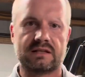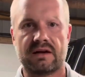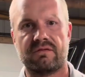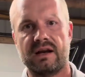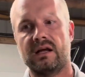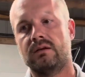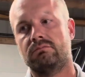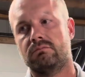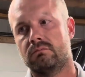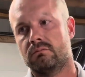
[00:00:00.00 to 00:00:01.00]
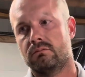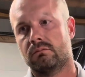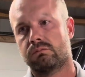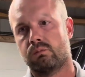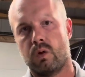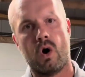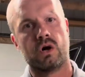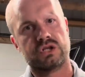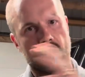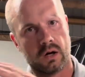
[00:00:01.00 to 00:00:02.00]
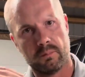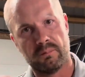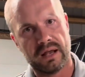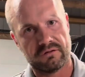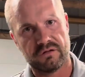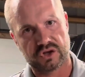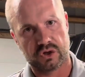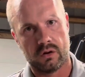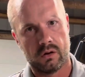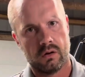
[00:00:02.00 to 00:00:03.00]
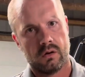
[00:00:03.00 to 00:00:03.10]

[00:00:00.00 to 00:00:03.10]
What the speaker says: I find it long-term beneficial,